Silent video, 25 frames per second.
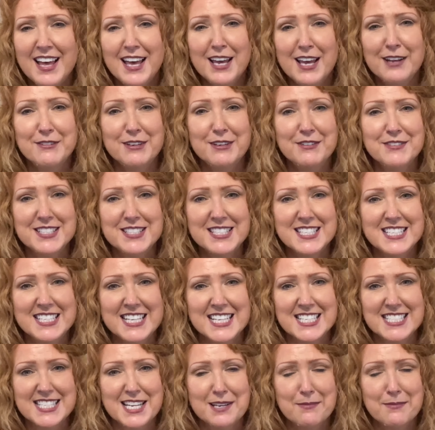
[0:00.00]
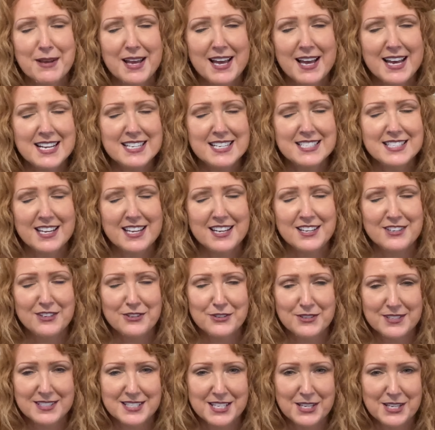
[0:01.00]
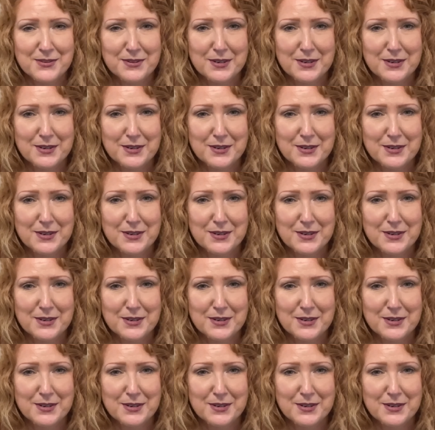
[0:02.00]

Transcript: And we will see you next time, guys, and you can see